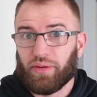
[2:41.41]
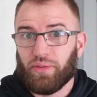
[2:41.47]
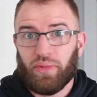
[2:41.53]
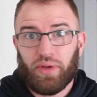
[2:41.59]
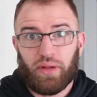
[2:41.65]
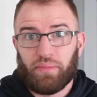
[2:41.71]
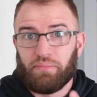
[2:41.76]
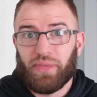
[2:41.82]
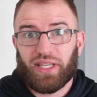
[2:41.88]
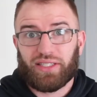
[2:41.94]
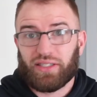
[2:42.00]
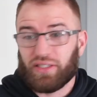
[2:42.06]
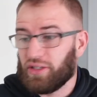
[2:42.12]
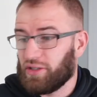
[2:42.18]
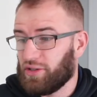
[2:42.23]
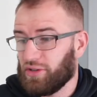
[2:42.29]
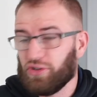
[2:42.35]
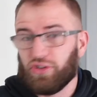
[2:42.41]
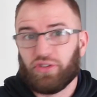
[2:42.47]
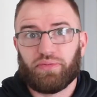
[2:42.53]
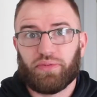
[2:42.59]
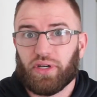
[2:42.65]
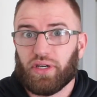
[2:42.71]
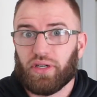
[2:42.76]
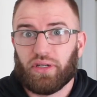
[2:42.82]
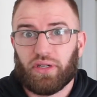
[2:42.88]
him. Missing a tooth,
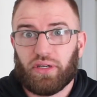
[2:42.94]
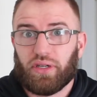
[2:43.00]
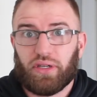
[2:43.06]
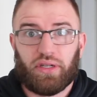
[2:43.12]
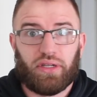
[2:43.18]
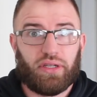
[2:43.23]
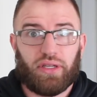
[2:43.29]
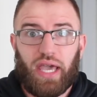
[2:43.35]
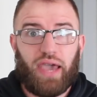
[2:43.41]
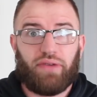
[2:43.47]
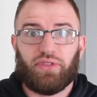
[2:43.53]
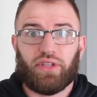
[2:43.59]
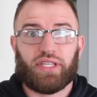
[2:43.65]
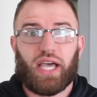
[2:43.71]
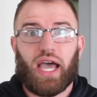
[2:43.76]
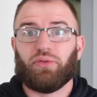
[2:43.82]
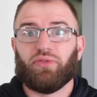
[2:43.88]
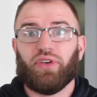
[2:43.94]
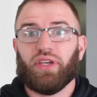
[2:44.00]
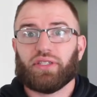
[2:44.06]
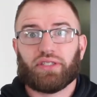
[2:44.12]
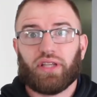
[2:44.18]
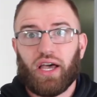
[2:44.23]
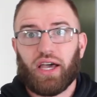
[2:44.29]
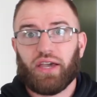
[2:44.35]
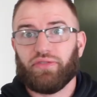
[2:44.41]
but having the time of his
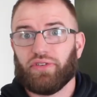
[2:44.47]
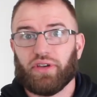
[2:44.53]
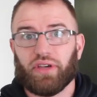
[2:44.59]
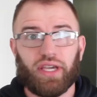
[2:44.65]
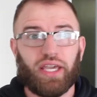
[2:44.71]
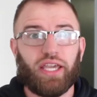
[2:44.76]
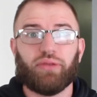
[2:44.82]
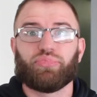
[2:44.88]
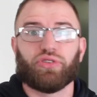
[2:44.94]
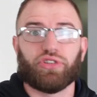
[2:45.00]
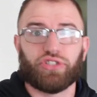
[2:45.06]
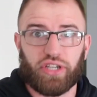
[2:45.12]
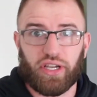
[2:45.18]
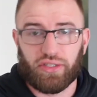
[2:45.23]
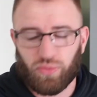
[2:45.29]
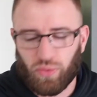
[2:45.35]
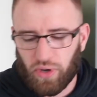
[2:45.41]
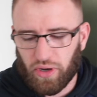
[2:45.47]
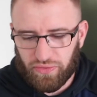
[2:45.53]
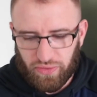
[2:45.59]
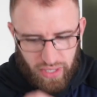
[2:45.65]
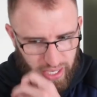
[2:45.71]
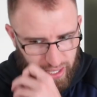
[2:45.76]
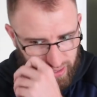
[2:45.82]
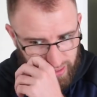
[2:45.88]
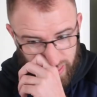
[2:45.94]
life. He appreciates Waffle
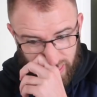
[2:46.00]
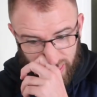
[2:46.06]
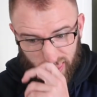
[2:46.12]
House.